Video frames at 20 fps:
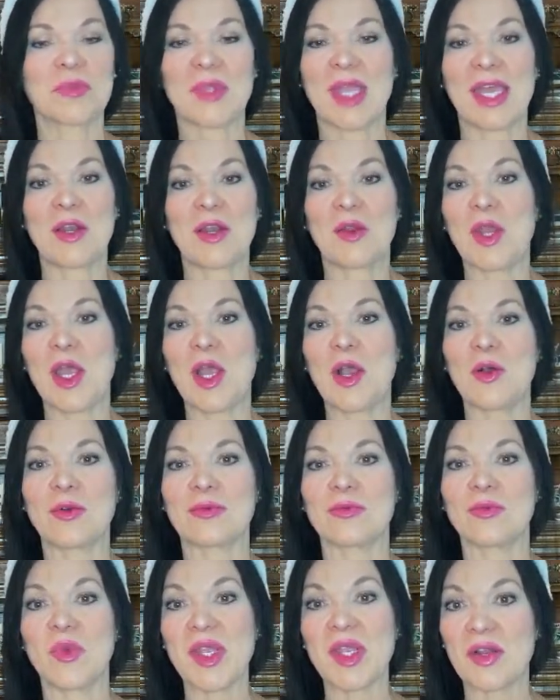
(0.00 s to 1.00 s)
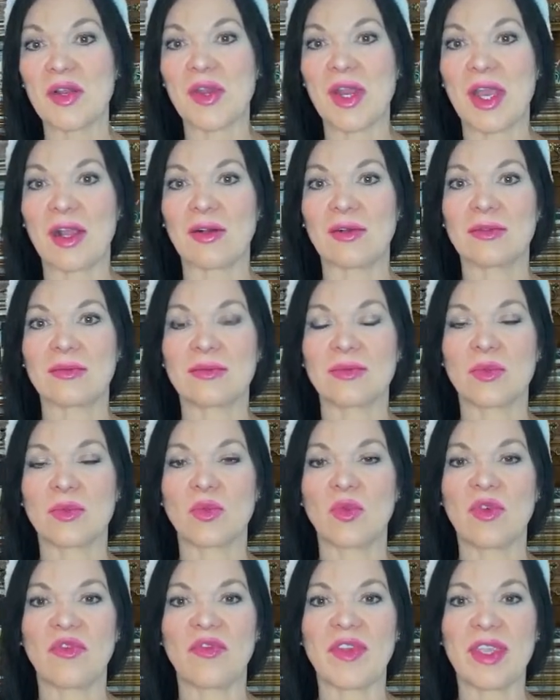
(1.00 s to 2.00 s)
I don't know. We don't know.
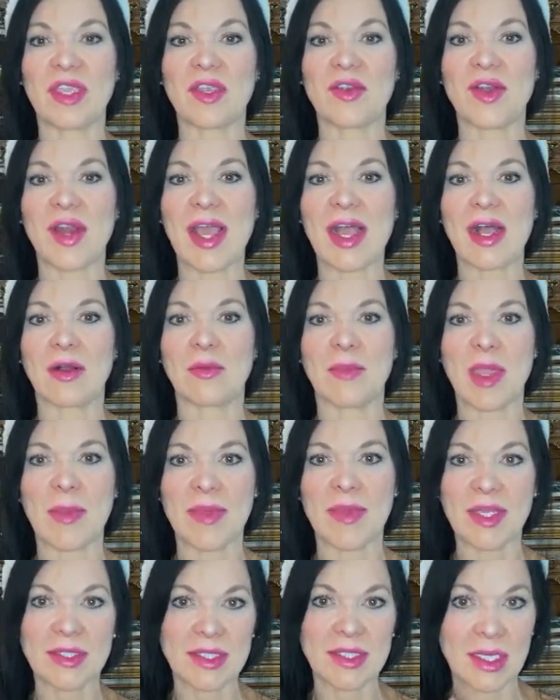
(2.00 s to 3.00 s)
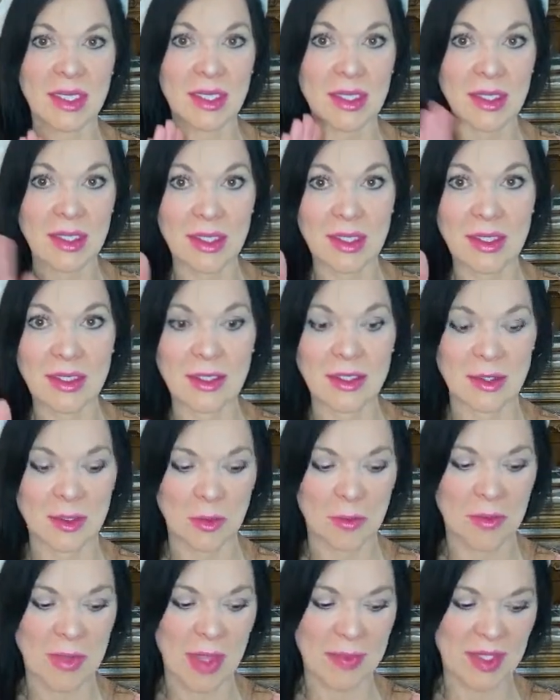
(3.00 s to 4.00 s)
We'll figure it out. Maybe it's
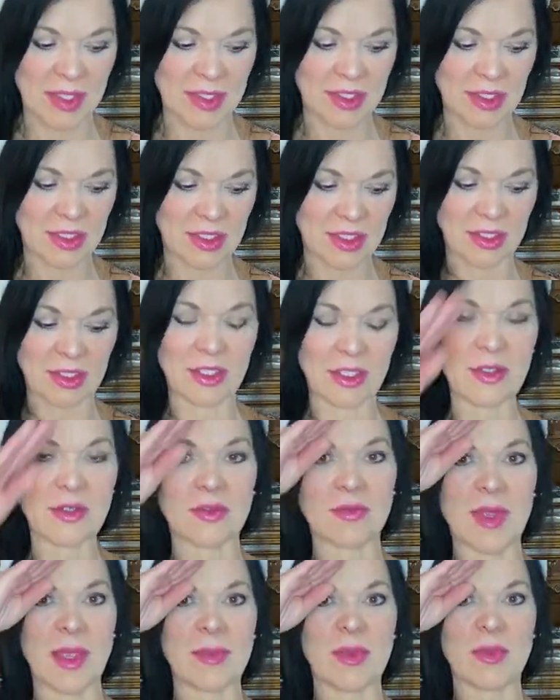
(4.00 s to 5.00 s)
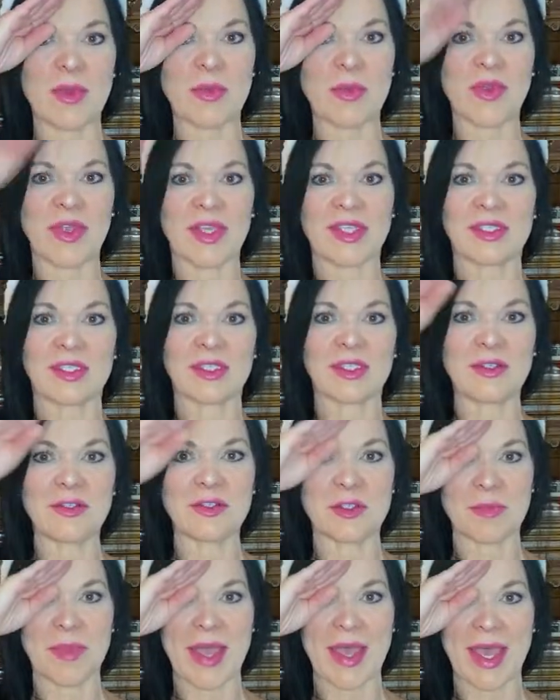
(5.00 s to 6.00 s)
a salute. Maybe we bring
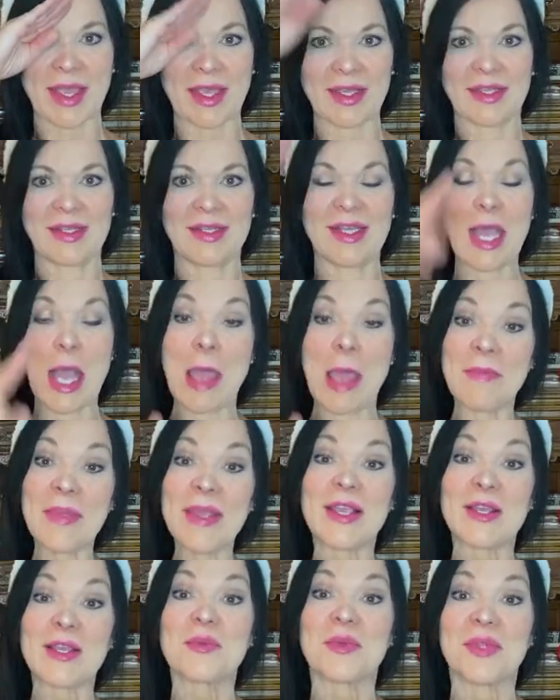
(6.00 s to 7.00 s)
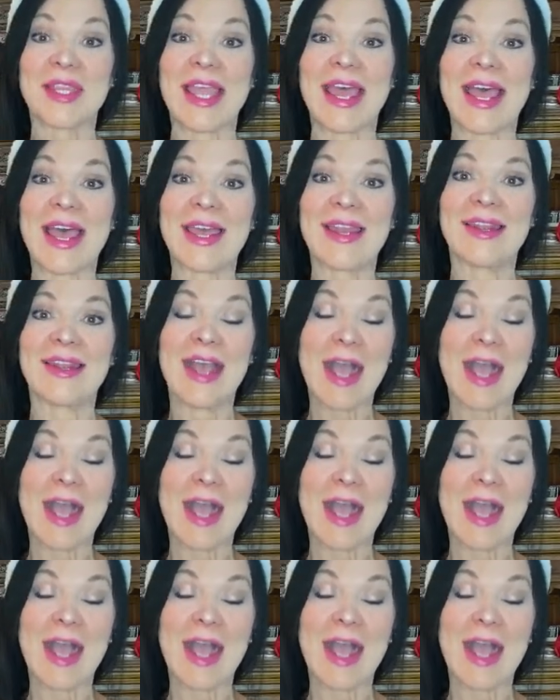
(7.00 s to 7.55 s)
salutes back. I'd be good with that.